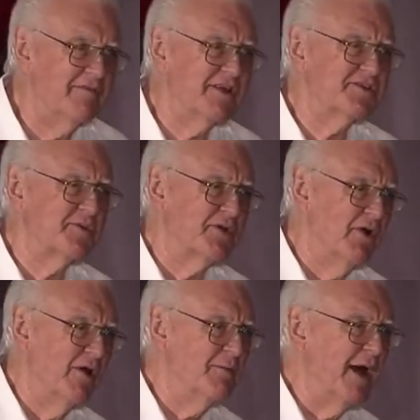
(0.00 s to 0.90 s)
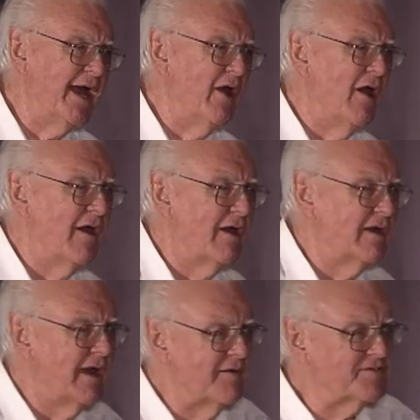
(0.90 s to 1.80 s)
this with all my
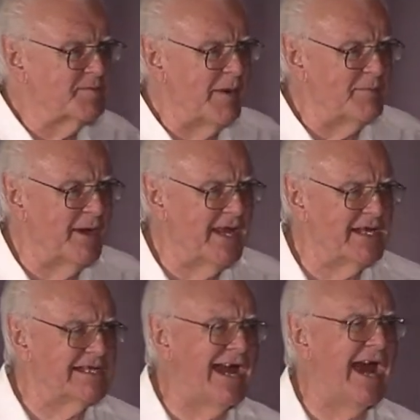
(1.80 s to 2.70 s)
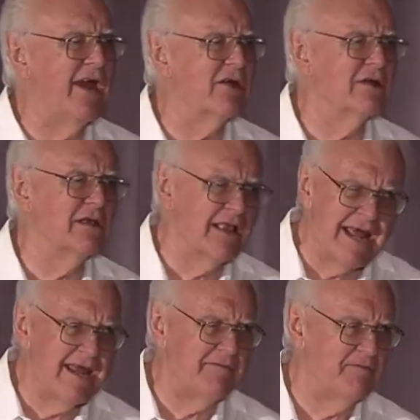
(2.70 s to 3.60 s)
heart. I've spent my entire
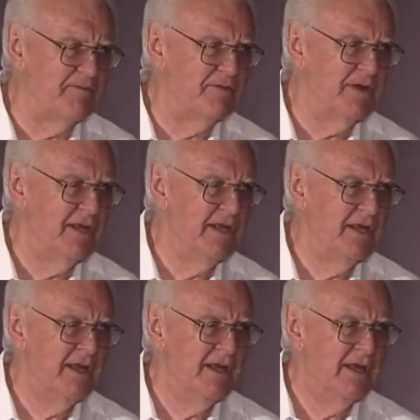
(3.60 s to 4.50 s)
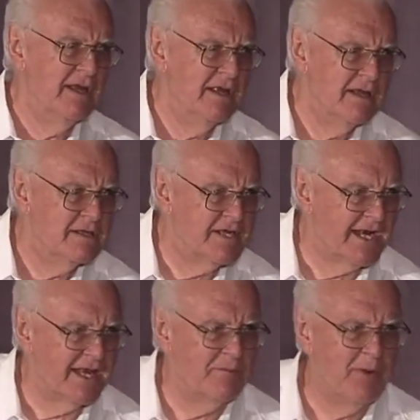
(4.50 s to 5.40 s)
life
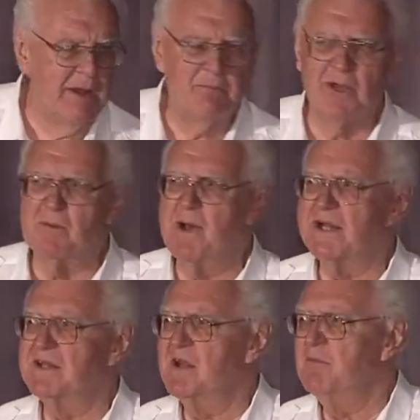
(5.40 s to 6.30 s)
telling people about the